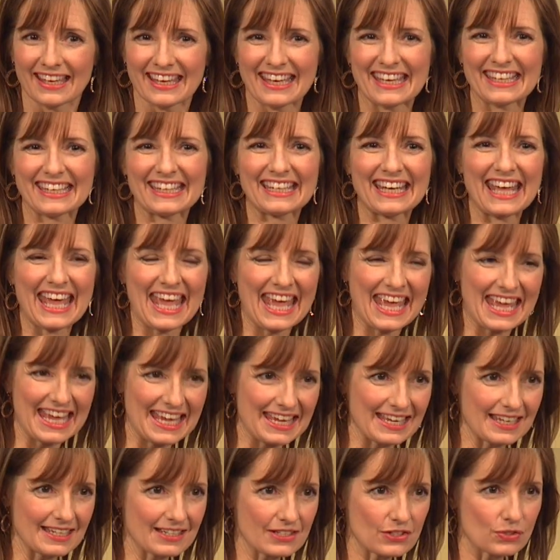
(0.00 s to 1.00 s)
in an
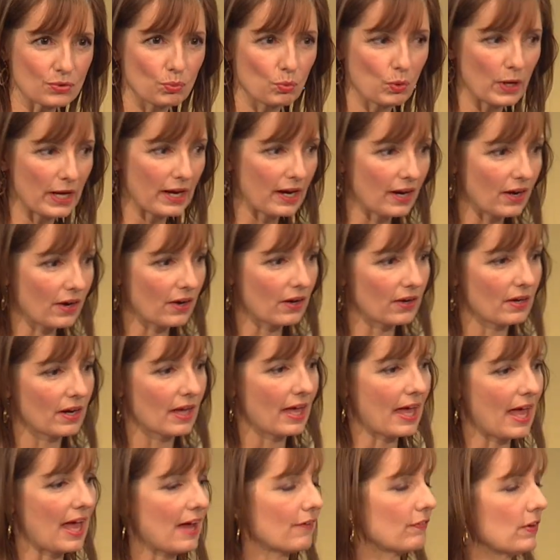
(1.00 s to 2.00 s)
age where
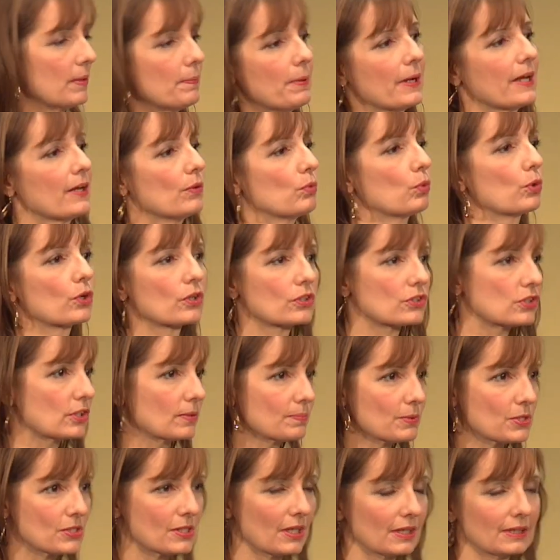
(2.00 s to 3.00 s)
everybody
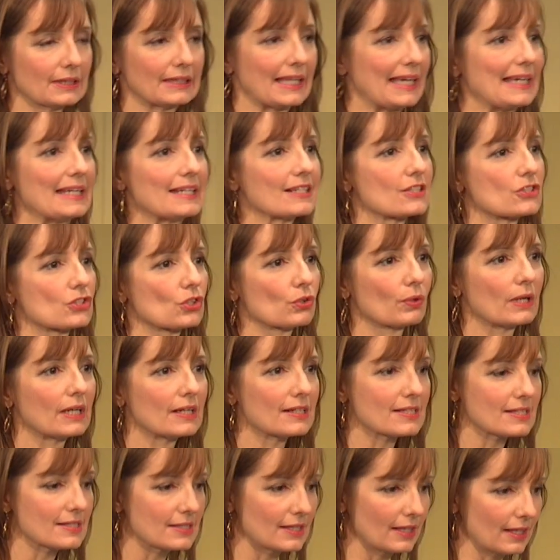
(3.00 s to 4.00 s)
worships the latest,
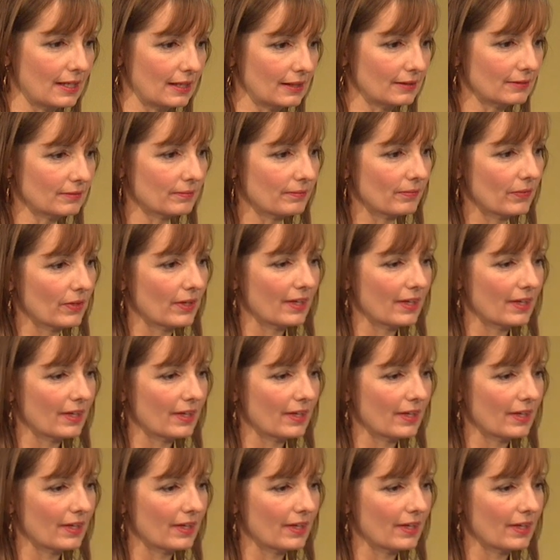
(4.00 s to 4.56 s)
greatest thing,